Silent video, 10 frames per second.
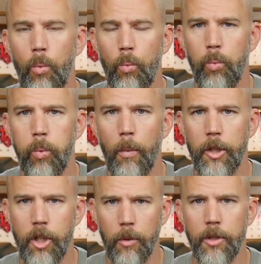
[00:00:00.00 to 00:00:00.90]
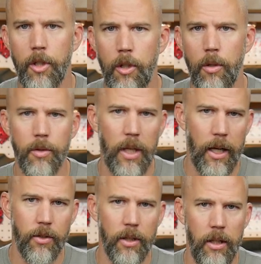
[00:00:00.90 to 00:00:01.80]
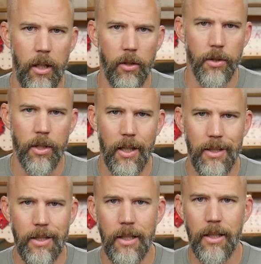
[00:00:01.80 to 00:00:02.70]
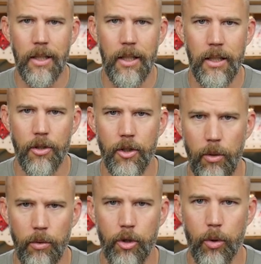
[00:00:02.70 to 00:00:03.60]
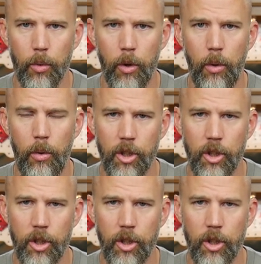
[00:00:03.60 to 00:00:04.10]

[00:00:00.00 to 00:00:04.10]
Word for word: What we chose to do is actually Neil's idea is to screw